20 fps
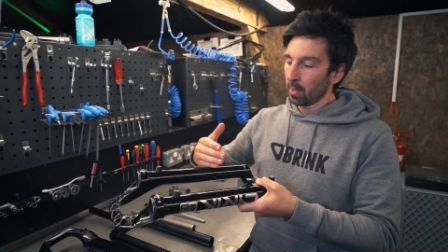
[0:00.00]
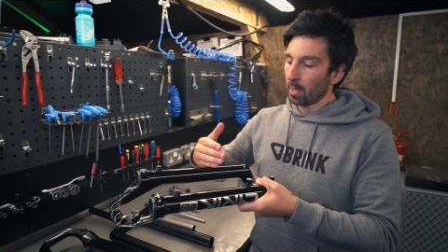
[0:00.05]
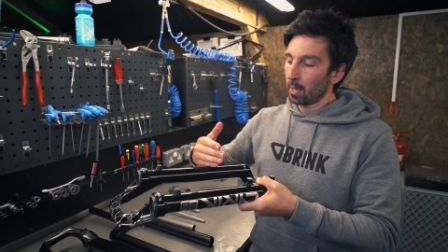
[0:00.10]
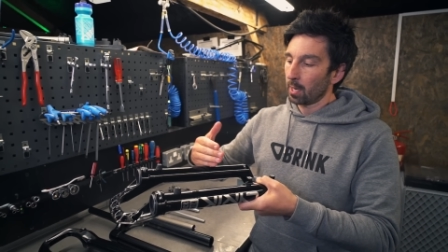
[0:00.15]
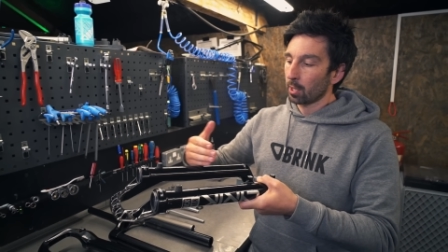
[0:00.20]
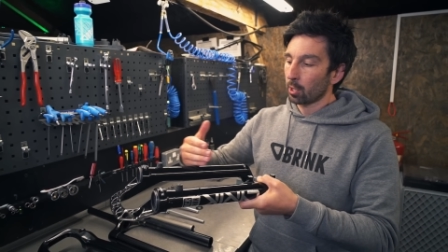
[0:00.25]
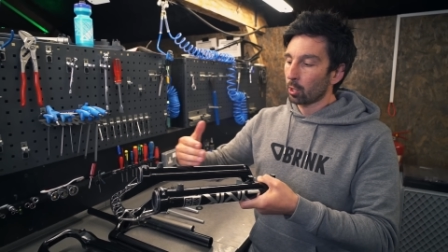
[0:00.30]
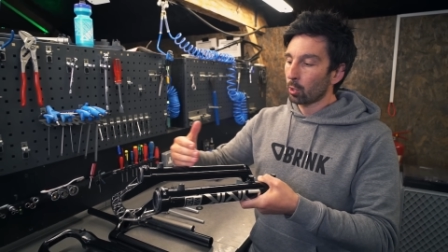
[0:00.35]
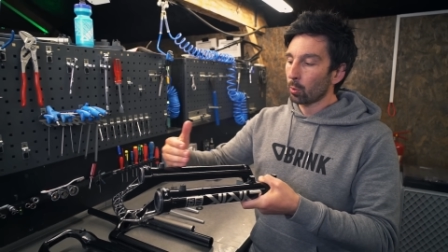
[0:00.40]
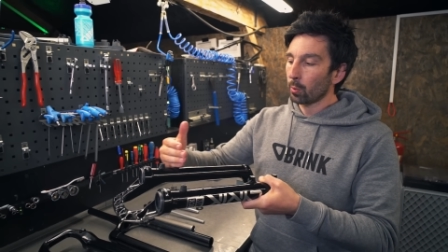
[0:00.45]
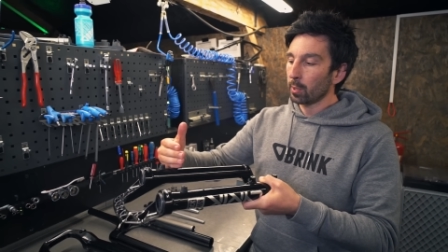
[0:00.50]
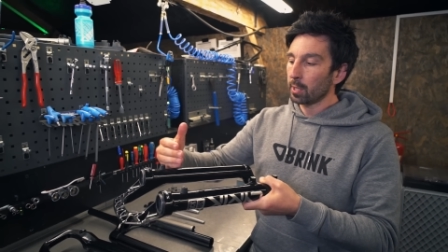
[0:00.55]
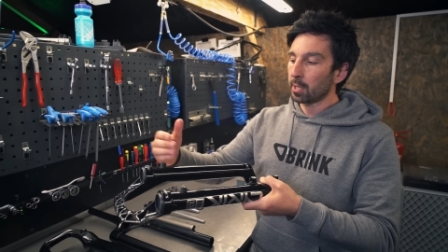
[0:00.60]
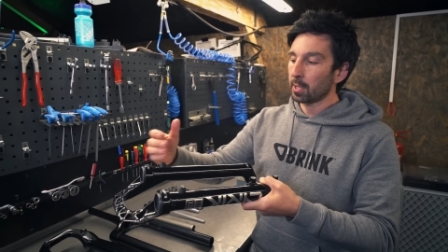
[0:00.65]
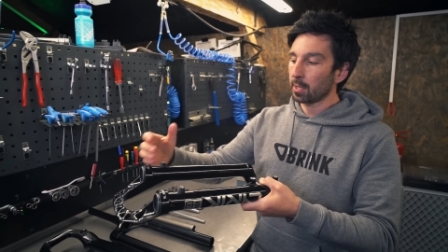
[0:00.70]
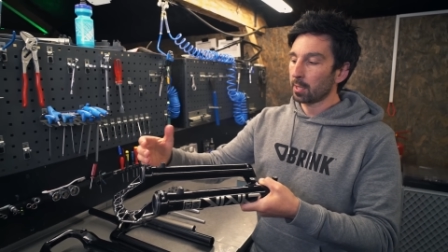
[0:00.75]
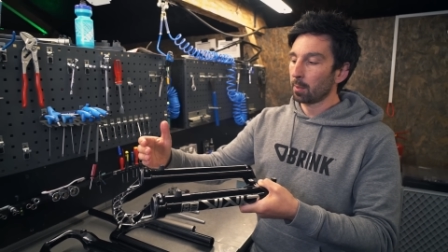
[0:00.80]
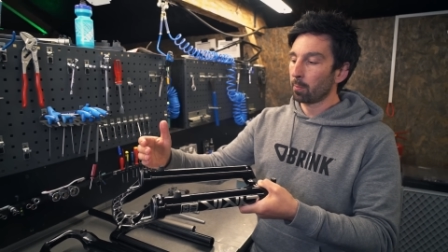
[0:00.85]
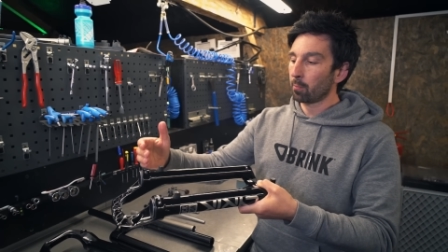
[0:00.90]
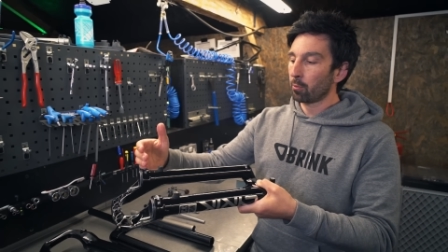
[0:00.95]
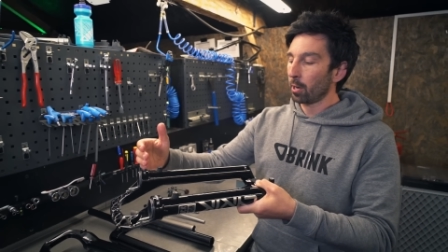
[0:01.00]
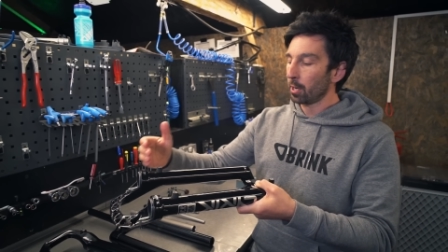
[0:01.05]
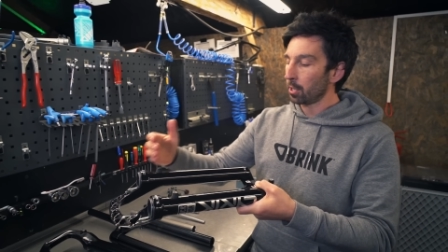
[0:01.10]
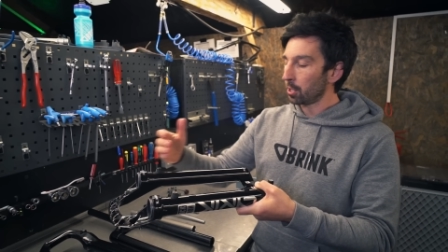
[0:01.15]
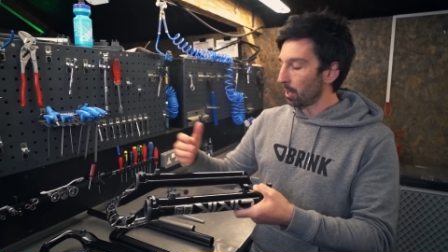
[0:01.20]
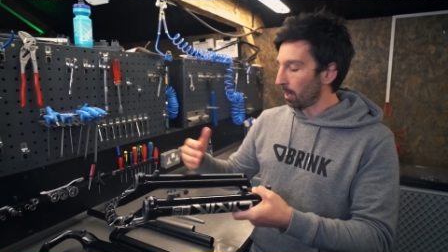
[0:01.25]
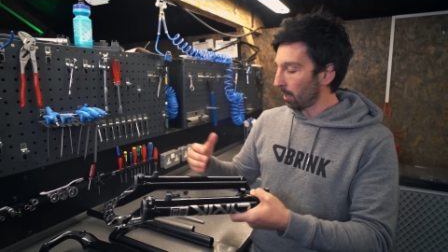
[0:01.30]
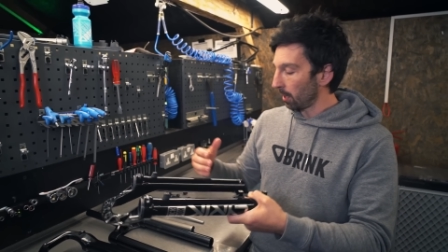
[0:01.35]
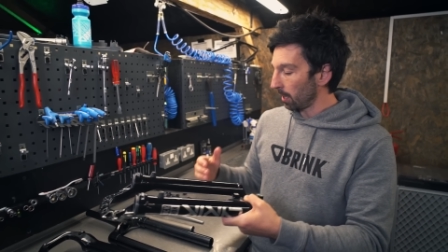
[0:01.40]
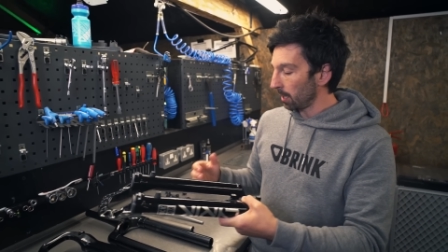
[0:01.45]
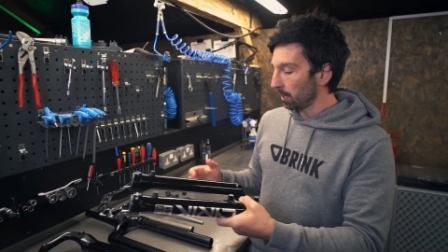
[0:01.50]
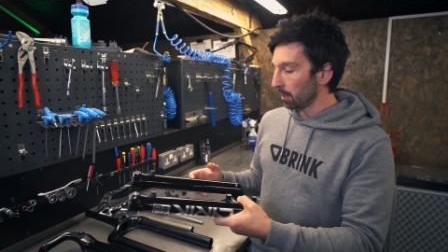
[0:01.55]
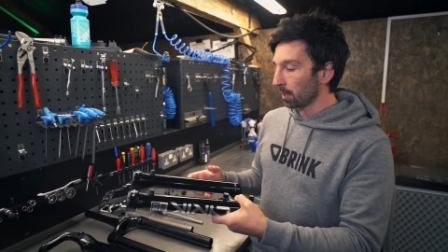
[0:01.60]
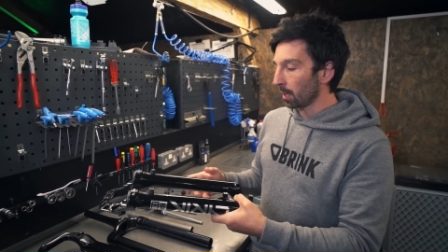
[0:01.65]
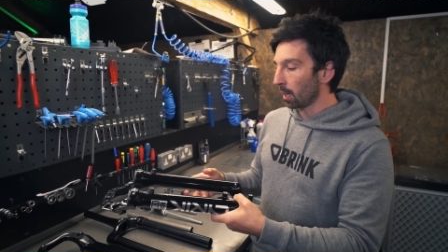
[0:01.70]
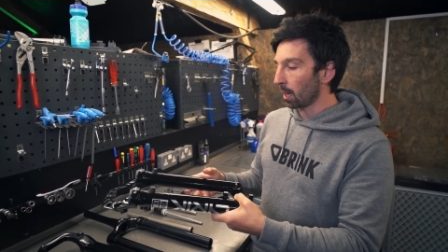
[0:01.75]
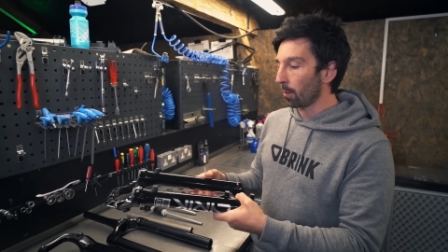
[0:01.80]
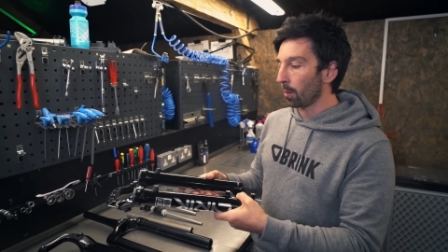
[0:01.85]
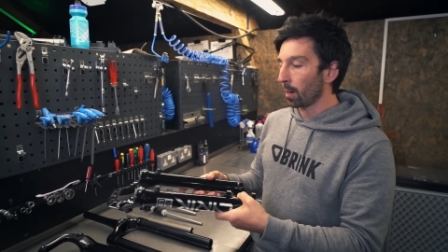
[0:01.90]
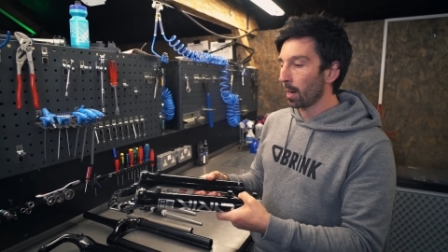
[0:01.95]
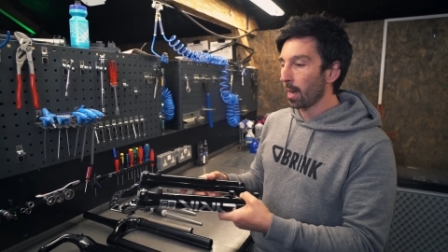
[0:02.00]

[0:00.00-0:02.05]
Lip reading: and increases the pressure in the lower